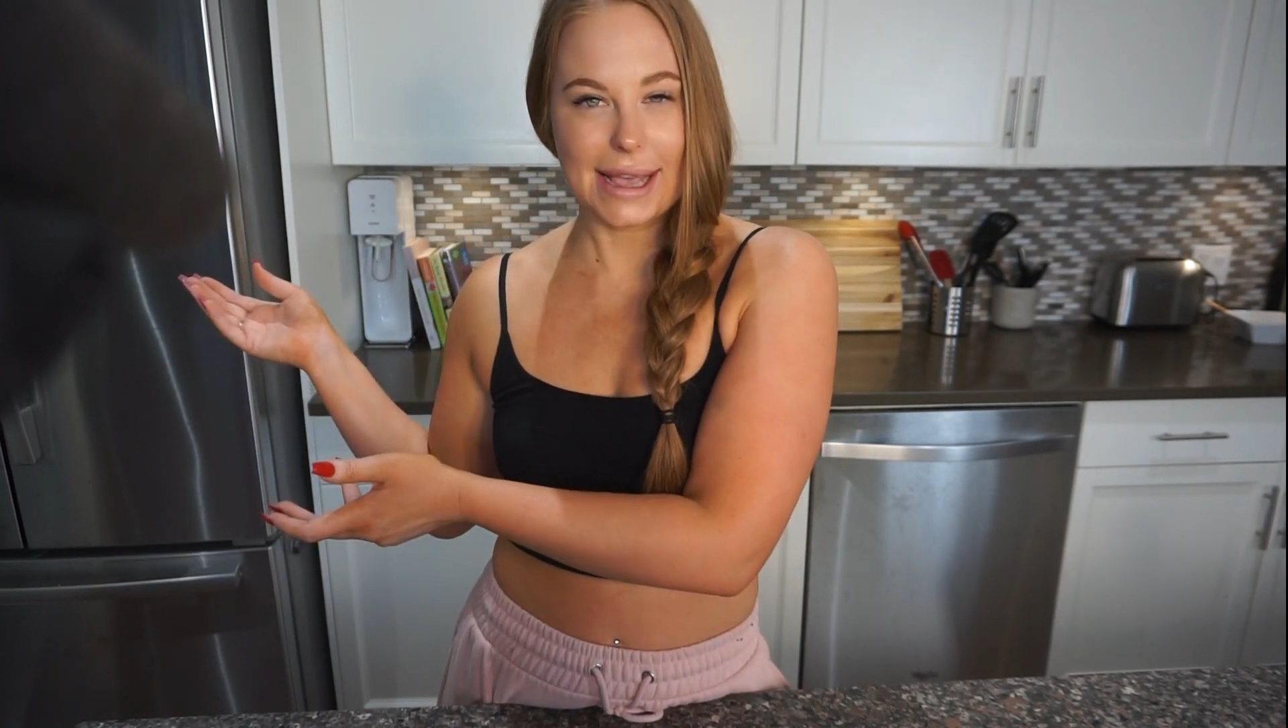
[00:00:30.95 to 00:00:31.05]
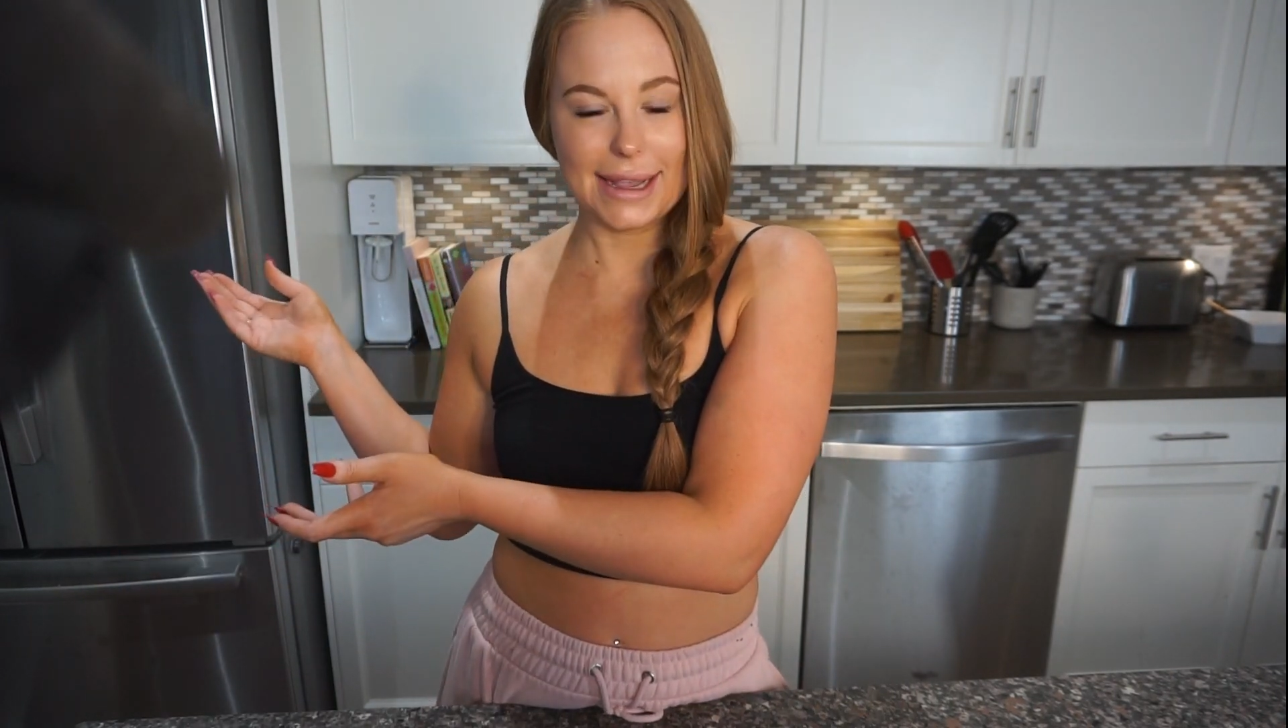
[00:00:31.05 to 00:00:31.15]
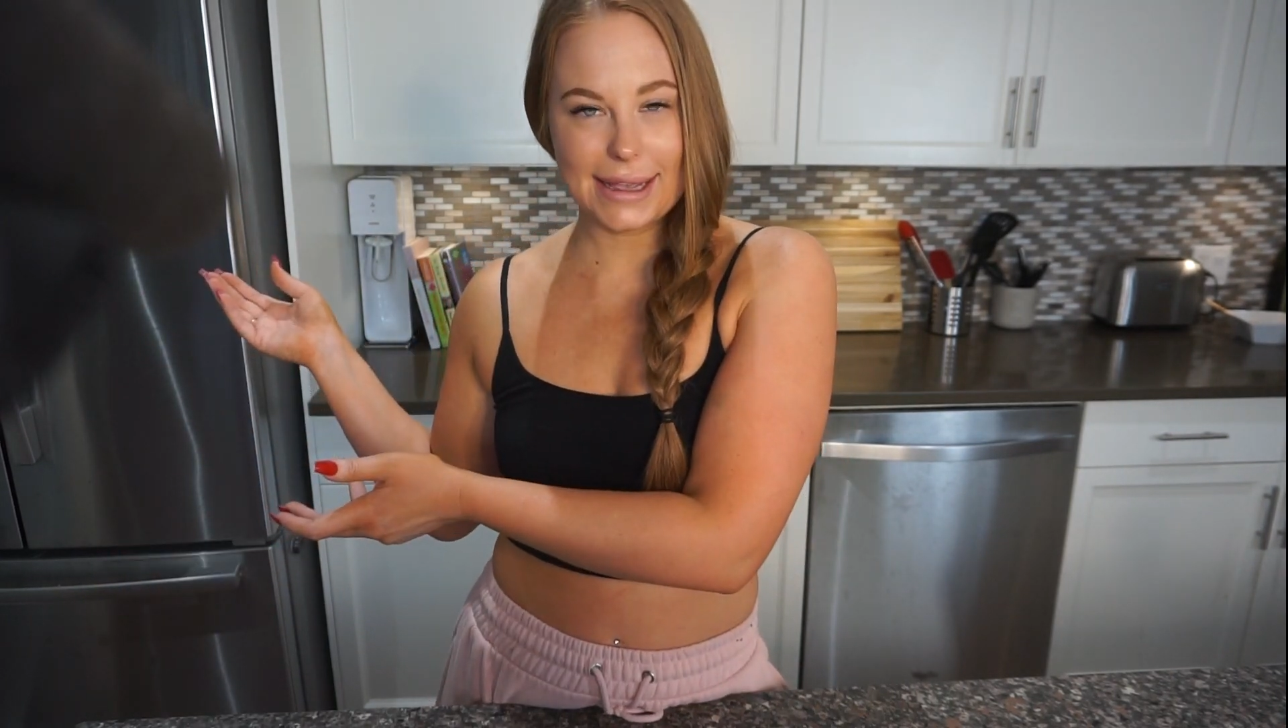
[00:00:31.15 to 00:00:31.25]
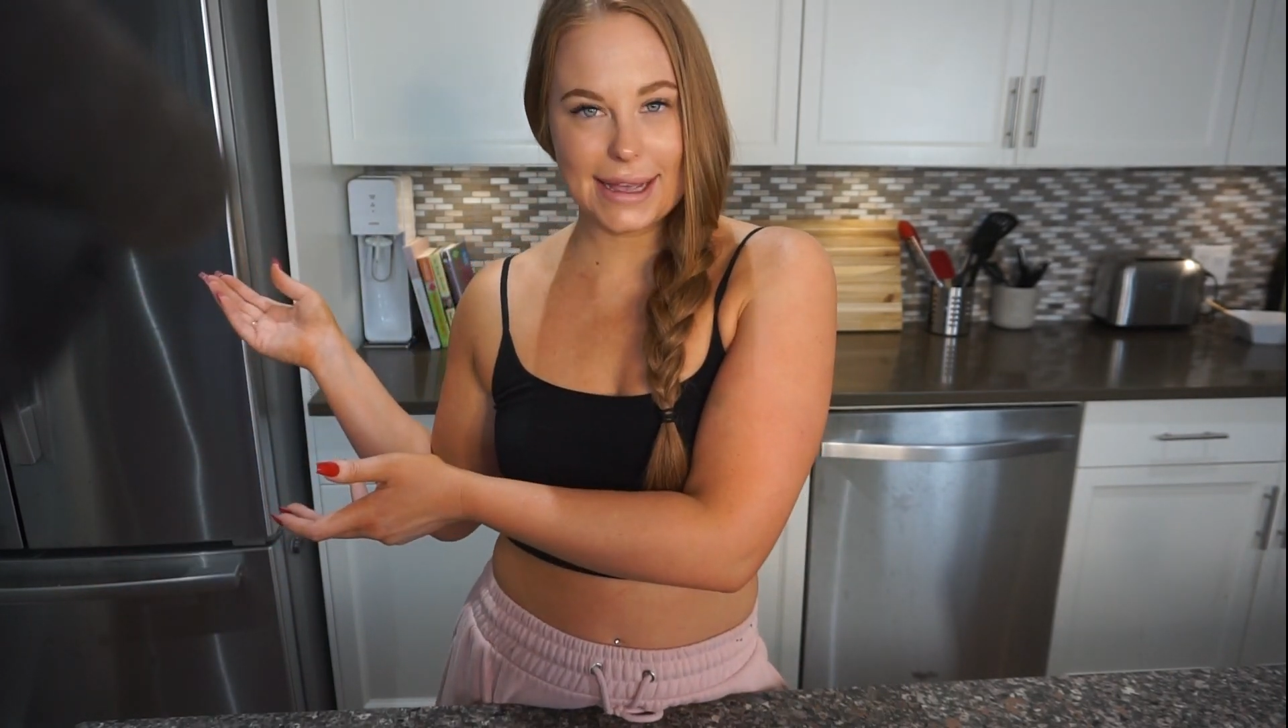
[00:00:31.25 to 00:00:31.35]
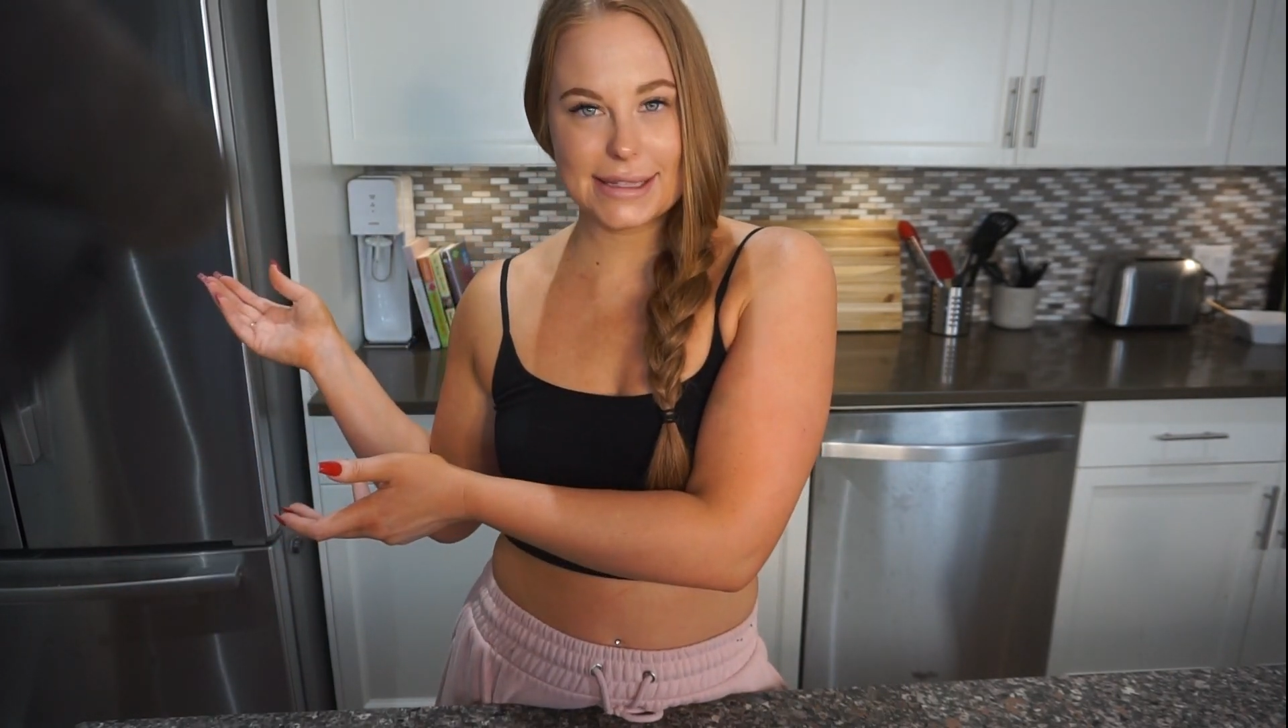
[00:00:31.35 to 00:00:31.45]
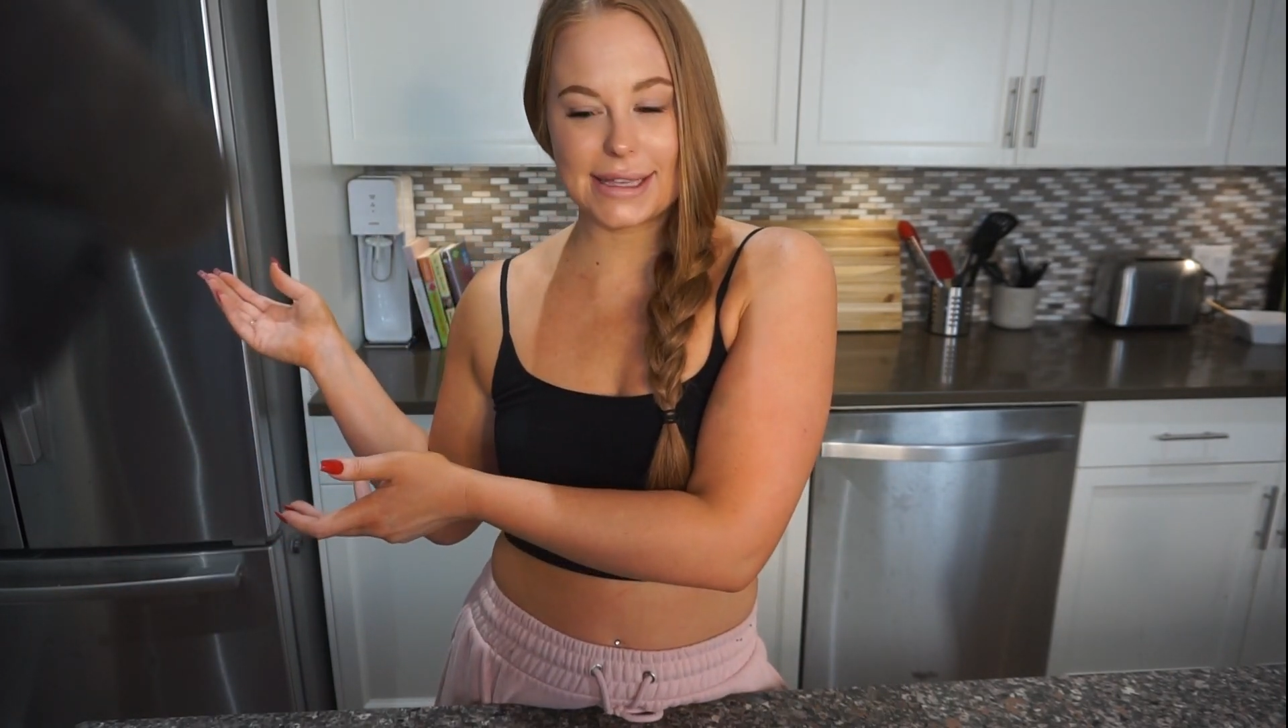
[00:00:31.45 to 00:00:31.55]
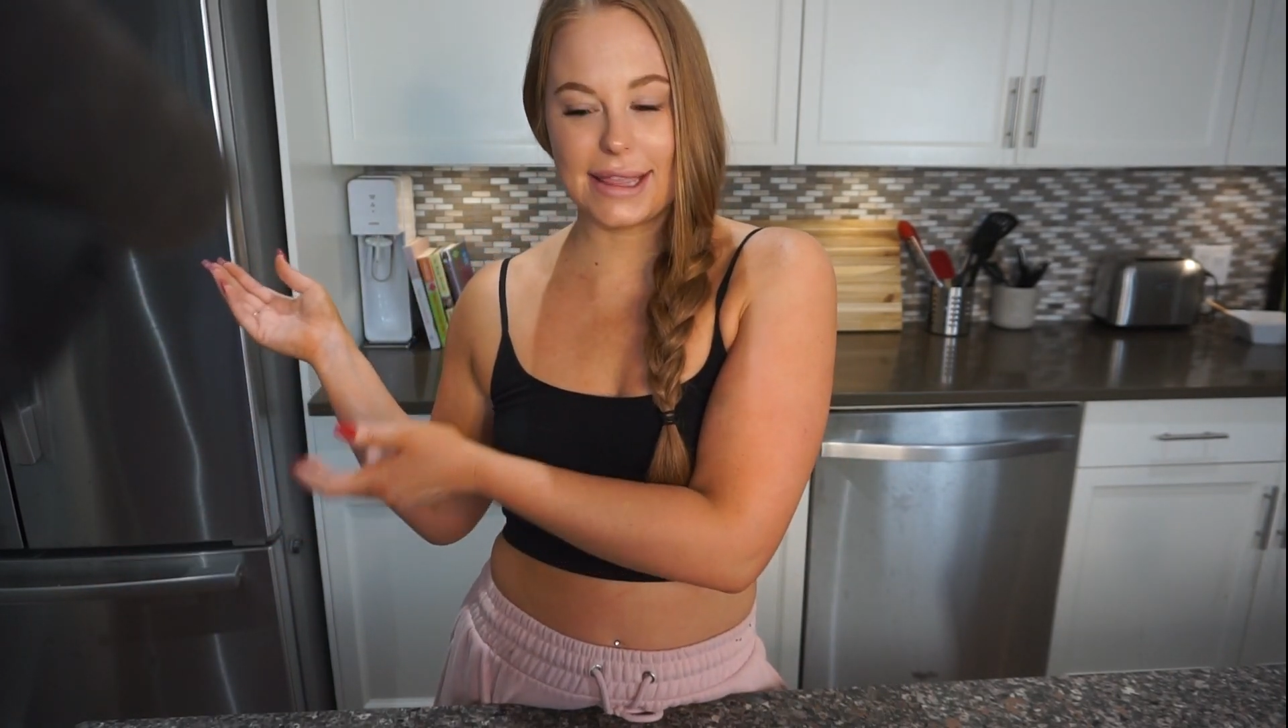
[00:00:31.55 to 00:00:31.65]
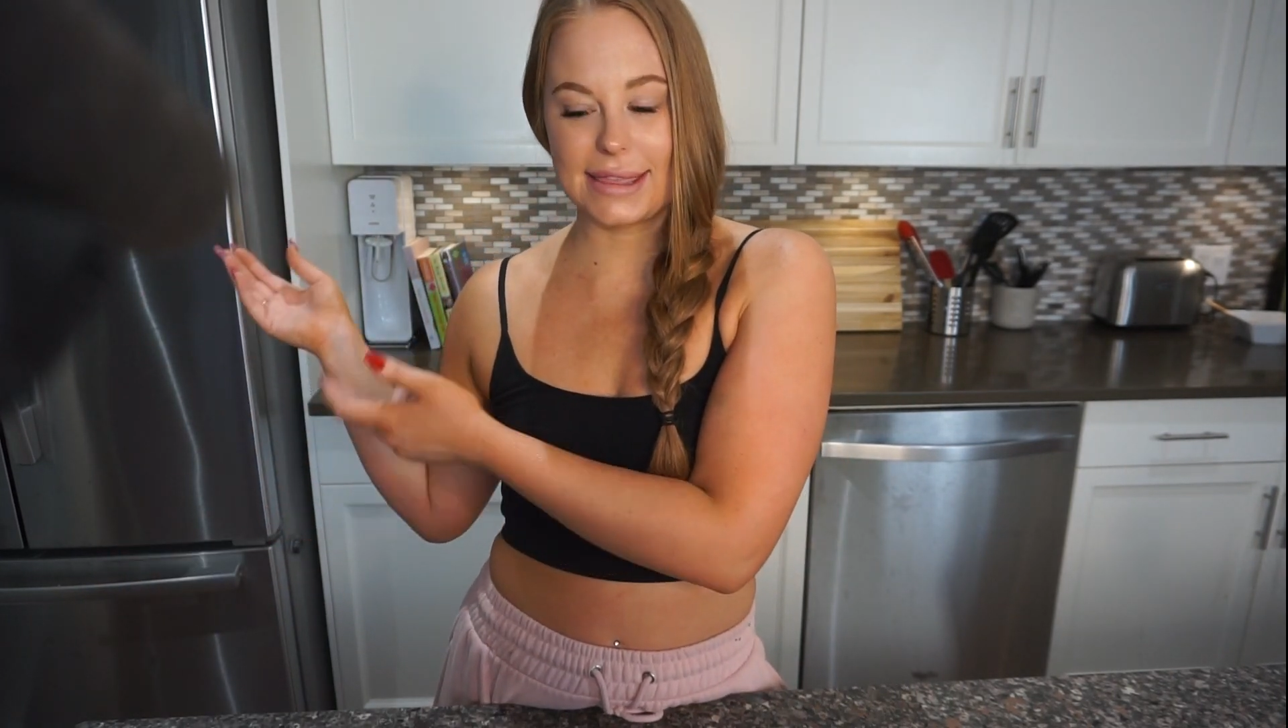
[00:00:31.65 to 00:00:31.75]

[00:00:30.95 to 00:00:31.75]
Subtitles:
I guess,